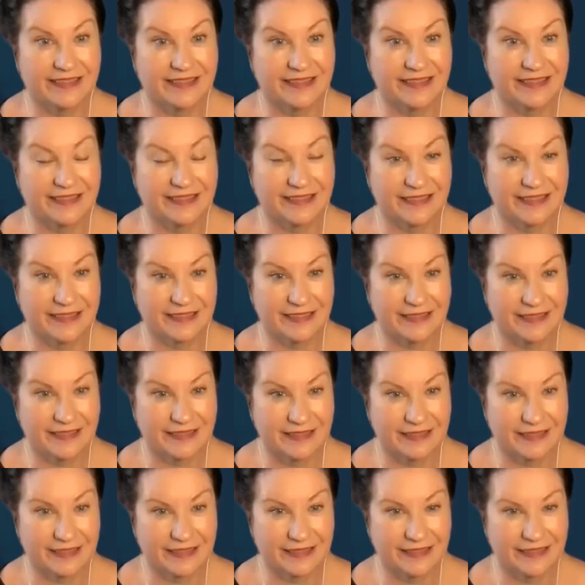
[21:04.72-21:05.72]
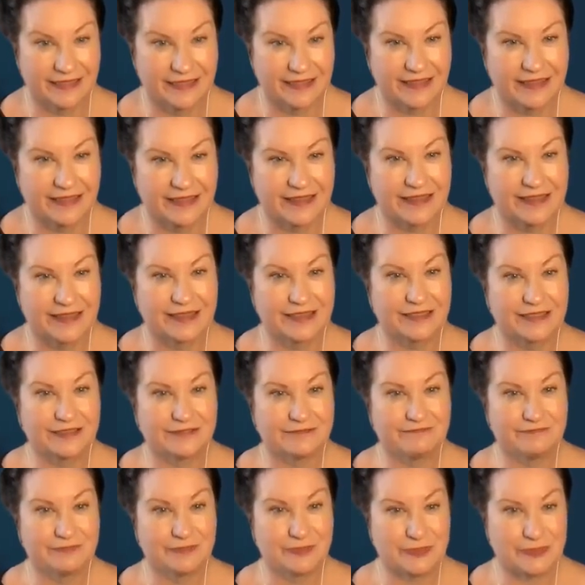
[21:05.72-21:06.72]

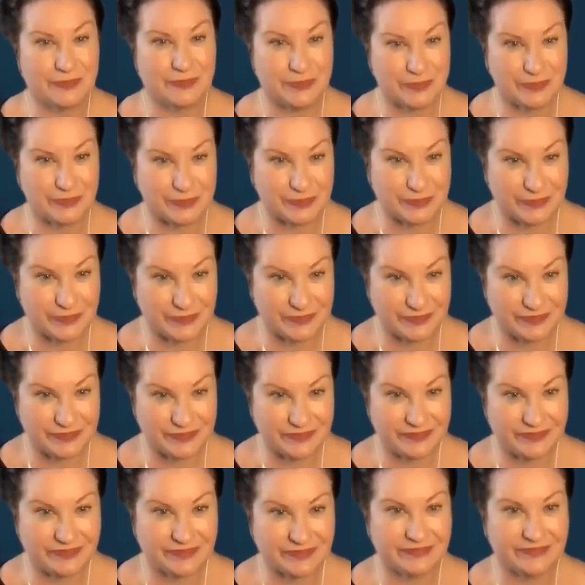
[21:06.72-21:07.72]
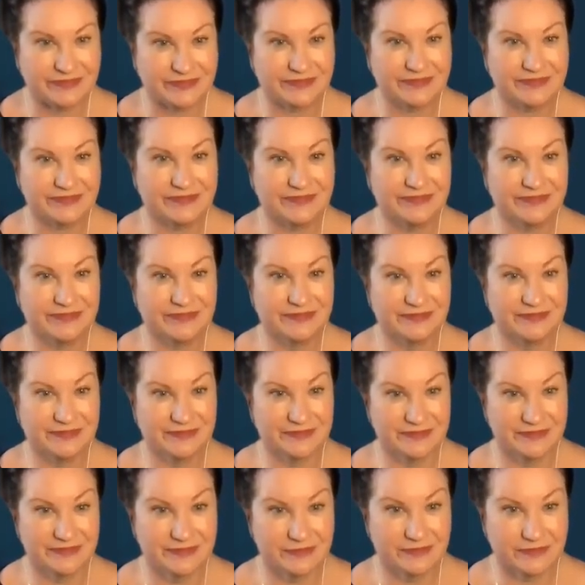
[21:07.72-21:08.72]

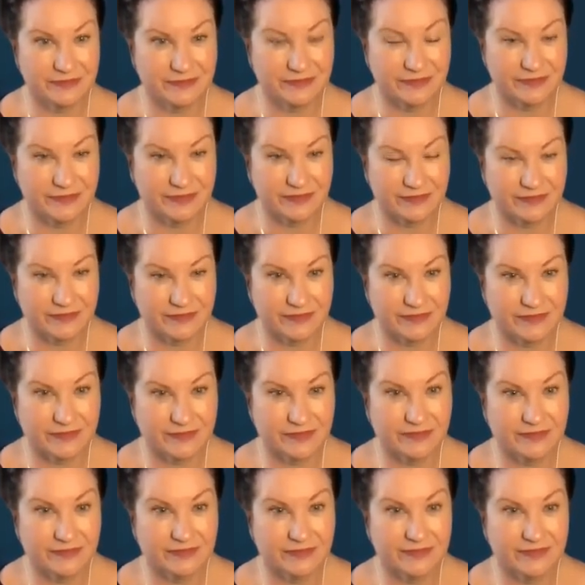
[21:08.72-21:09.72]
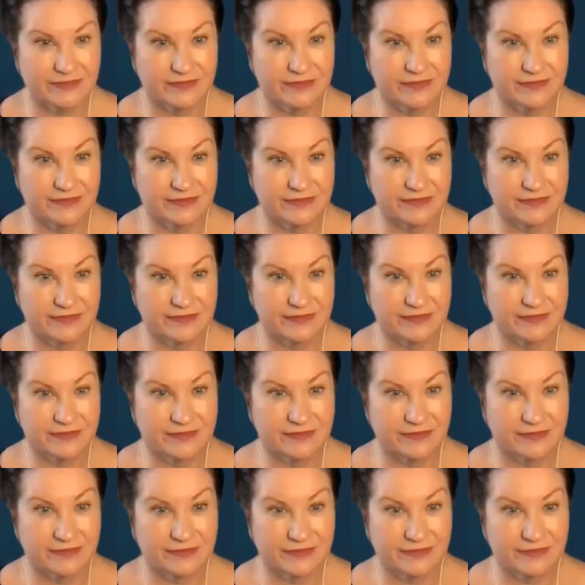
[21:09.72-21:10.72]

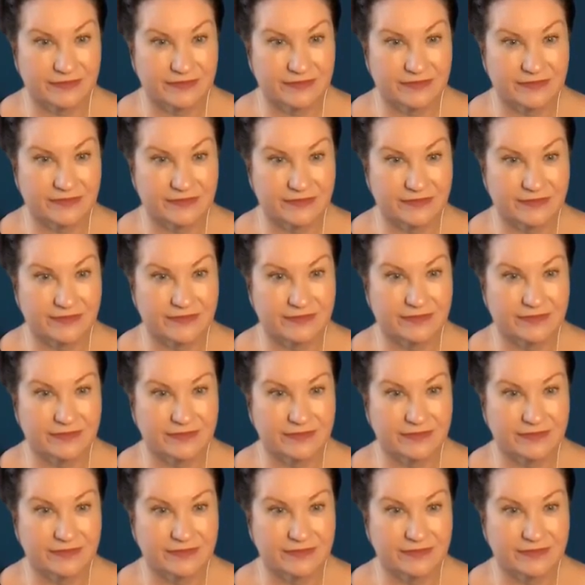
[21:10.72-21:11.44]
No words are spoken by the person on screen.